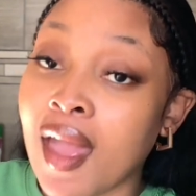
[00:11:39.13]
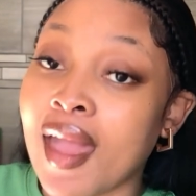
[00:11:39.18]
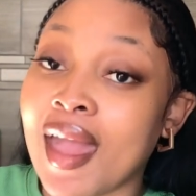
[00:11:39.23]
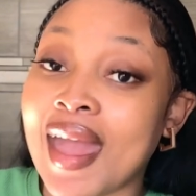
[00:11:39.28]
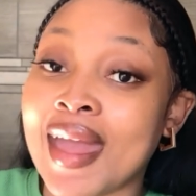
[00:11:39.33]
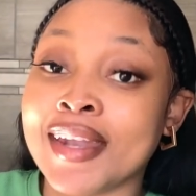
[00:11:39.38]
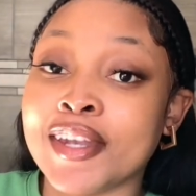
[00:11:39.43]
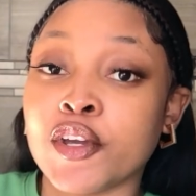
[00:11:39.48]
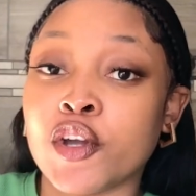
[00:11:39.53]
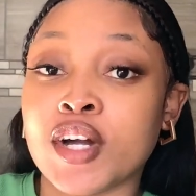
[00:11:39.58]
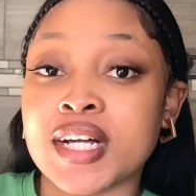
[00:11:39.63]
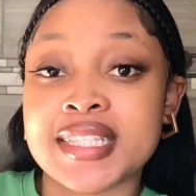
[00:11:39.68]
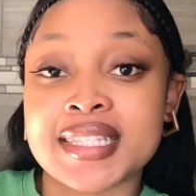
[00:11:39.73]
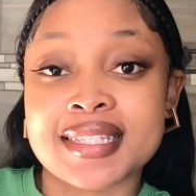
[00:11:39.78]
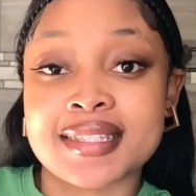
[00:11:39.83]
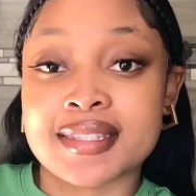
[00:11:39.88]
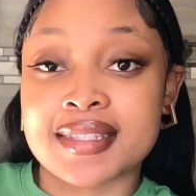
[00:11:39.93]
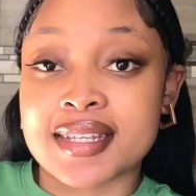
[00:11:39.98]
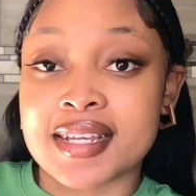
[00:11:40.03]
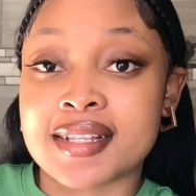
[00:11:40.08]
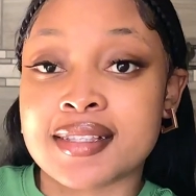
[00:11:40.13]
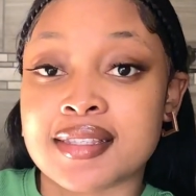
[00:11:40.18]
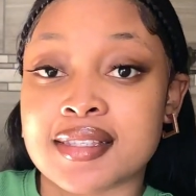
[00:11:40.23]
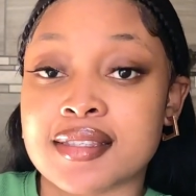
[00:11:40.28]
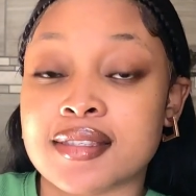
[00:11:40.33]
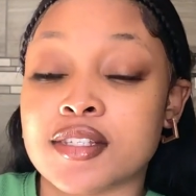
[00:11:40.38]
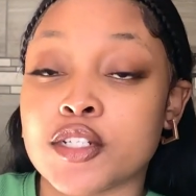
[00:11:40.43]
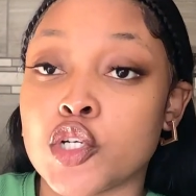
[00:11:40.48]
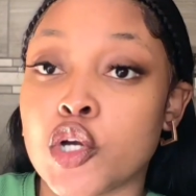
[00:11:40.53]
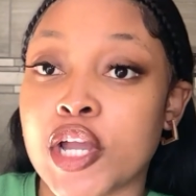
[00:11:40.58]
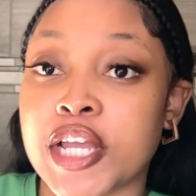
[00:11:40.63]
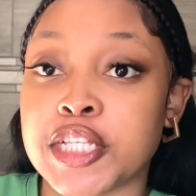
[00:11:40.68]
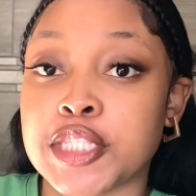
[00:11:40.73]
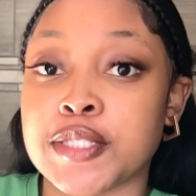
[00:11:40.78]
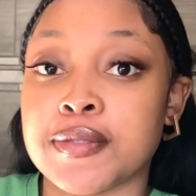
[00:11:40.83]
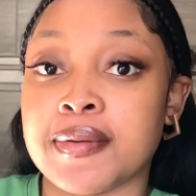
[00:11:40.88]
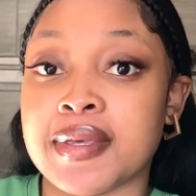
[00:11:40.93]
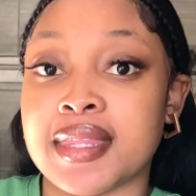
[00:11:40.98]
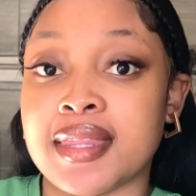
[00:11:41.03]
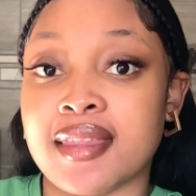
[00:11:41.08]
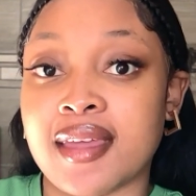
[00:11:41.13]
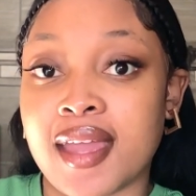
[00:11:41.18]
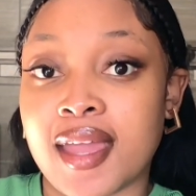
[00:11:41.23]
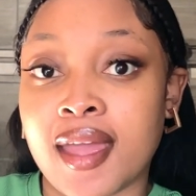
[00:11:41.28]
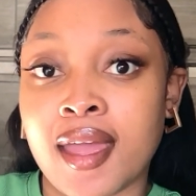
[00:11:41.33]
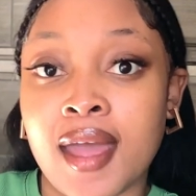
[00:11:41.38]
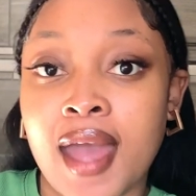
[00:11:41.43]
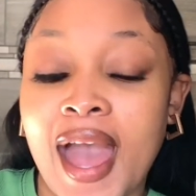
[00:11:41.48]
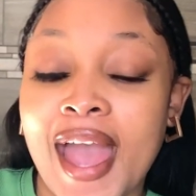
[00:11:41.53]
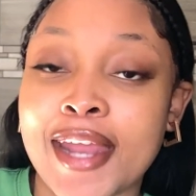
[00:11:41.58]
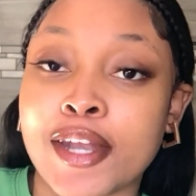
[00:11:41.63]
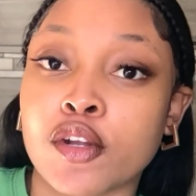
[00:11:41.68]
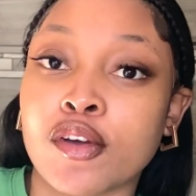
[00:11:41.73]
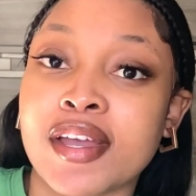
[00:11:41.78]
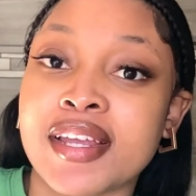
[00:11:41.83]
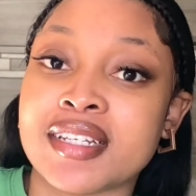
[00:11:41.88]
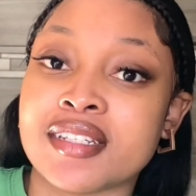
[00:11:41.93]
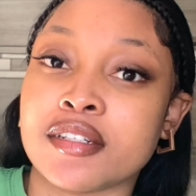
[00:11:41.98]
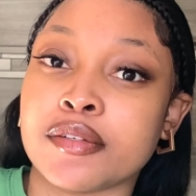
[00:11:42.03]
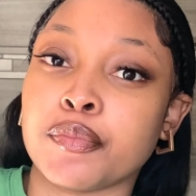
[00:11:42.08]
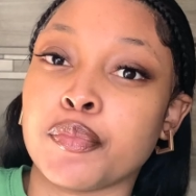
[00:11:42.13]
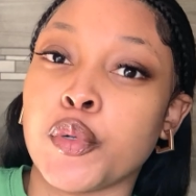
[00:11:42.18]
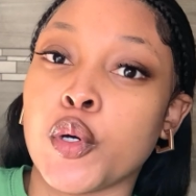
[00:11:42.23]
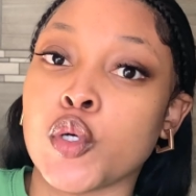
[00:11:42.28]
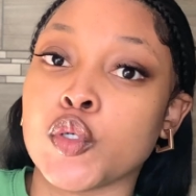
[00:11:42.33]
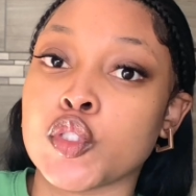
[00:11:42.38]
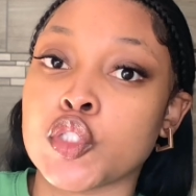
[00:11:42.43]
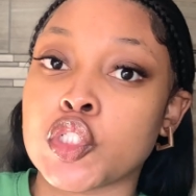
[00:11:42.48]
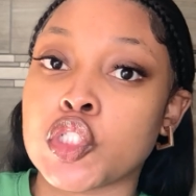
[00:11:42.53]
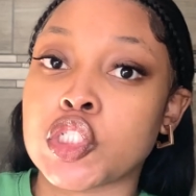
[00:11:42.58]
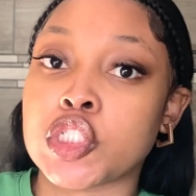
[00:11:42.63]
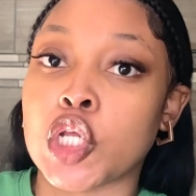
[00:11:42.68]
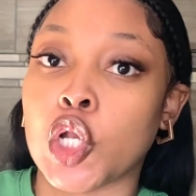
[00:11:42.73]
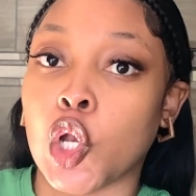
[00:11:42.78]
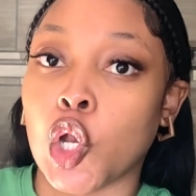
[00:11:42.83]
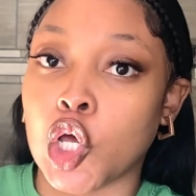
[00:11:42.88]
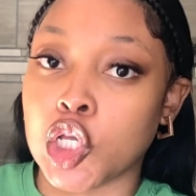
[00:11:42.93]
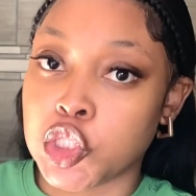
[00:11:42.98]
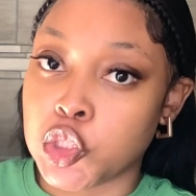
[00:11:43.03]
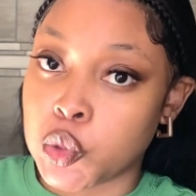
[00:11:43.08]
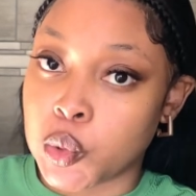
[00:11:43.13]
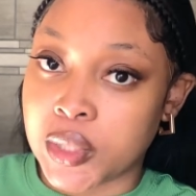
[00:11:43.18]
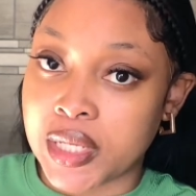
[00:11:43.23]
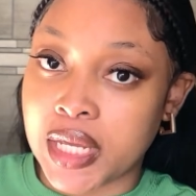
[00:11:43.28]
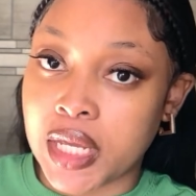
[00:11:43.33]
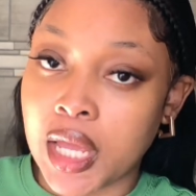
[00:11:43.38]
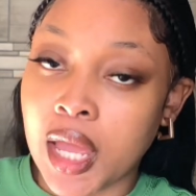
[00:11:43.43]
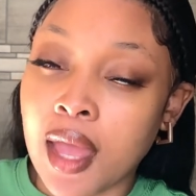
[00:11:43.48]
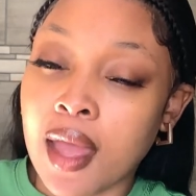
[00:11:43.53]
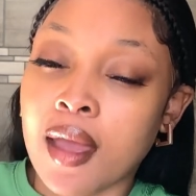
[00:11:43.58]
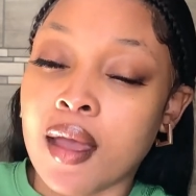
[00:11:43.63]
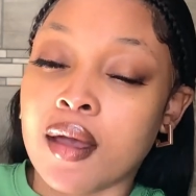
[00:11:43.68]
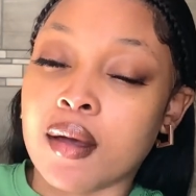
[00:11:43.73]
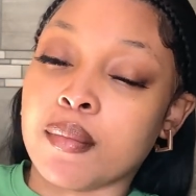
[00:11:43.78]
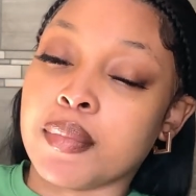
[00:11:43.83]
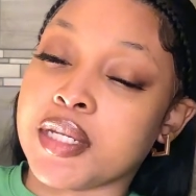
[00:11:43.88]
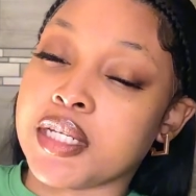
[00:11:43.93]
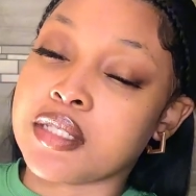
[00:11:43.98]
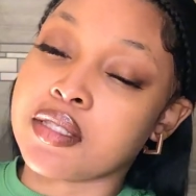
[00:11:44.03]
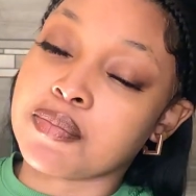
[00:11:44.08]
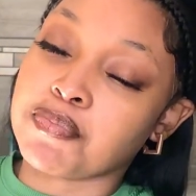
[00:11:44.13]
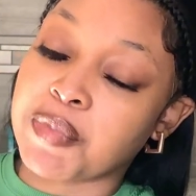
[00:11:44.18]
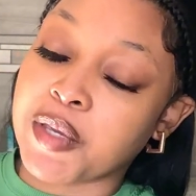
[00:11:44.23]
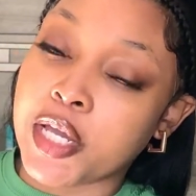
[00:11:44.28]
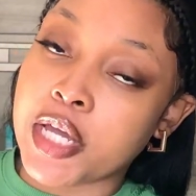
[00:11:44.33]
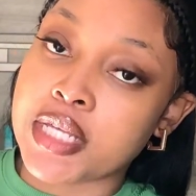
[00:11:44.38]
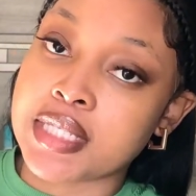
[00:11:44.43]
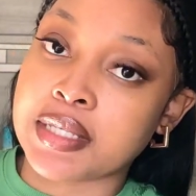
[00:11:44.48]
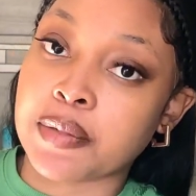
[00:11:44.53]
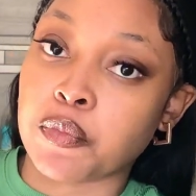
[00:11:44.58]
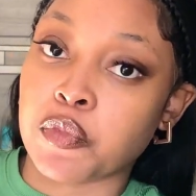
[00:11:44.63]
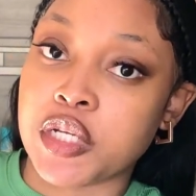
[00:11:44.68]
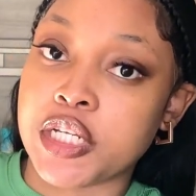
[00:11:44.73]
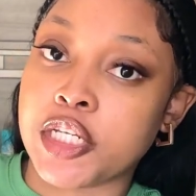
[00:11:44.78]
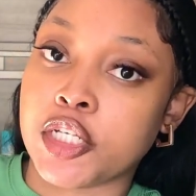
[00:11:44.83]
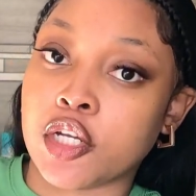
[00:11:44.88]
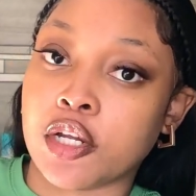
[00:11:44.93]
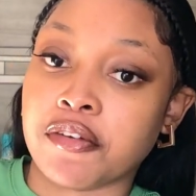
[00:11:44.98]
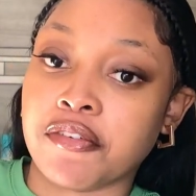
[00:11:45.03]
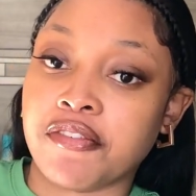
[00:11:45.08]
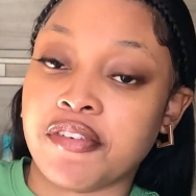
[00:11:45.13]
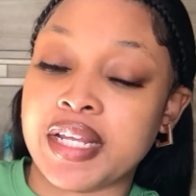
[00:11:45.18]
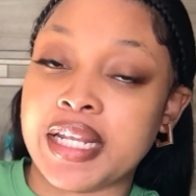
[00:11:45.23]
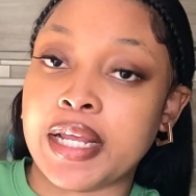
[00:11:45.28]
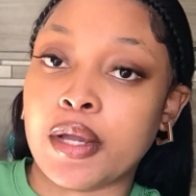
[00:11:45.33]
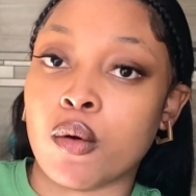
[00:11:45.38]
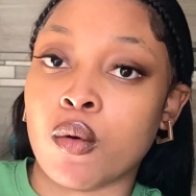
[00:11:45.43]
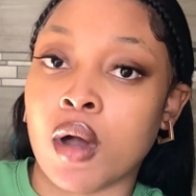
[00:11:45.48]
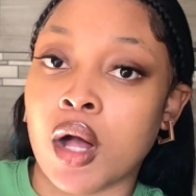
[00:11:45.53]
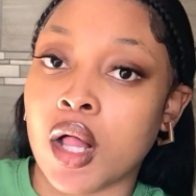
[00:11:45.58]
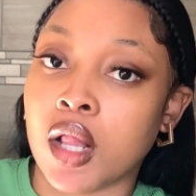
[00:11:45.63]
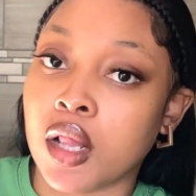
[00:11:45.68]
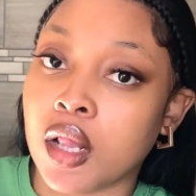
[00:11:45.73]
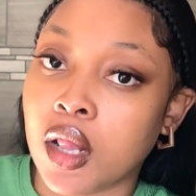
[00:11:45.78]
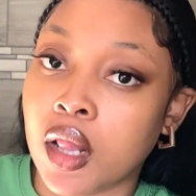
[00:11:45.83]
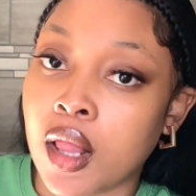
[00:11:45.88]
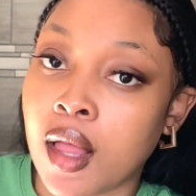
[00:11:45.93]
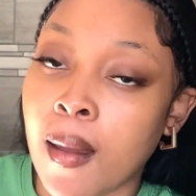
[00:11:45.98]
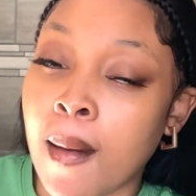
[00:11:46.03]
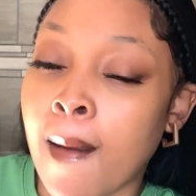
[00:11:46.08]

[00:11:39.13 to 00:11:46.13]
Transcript: And the consistency is still going to be there. I know I didn't post last week, but it's because I'm really not feeling well.